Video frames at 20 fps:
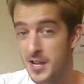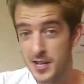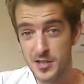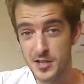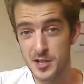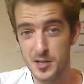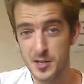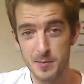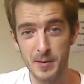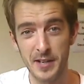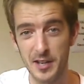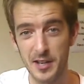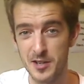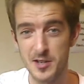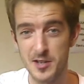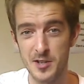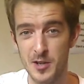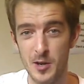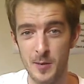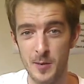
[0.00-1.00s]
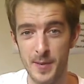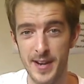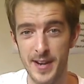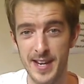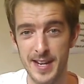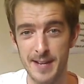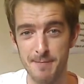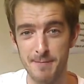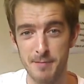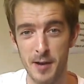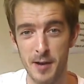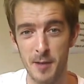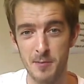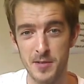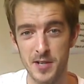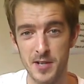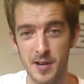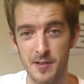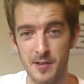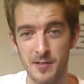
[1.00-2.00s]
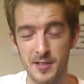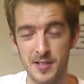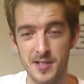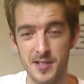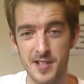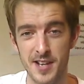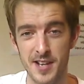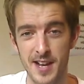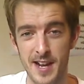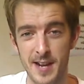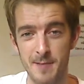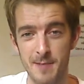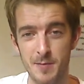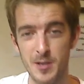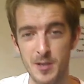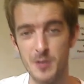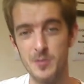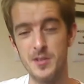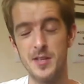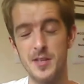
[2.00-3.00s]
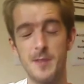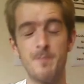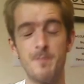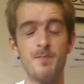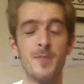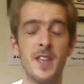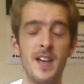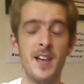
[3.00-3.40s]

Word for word: just because so many pop songs um, use them